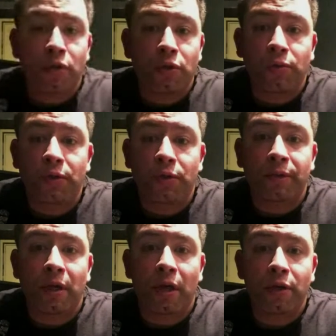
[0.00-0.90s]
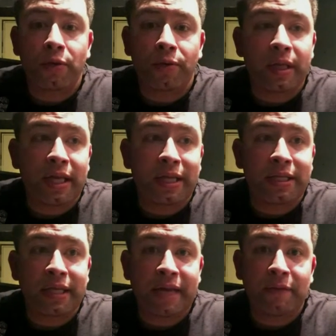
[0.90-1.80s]
did we all agree
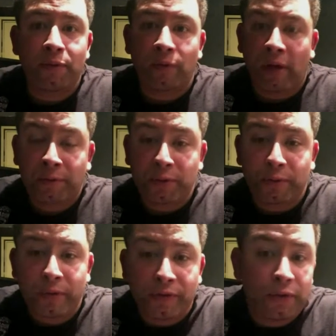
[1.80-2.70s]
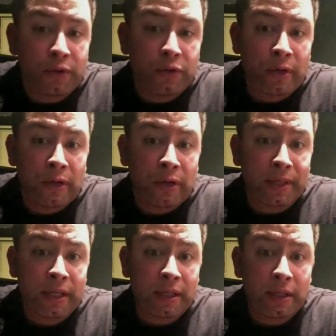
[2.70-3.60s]
that David Perron was worth a first-round
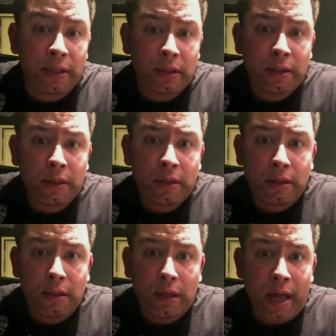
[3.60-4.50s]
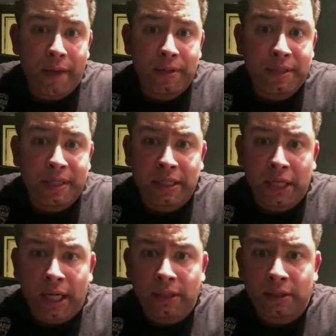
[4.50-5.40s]
pick? I would say
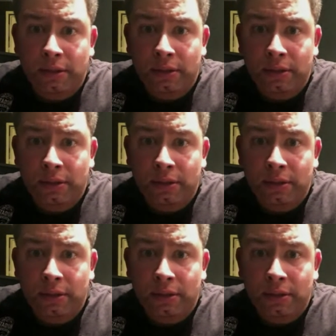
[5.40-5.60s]
not.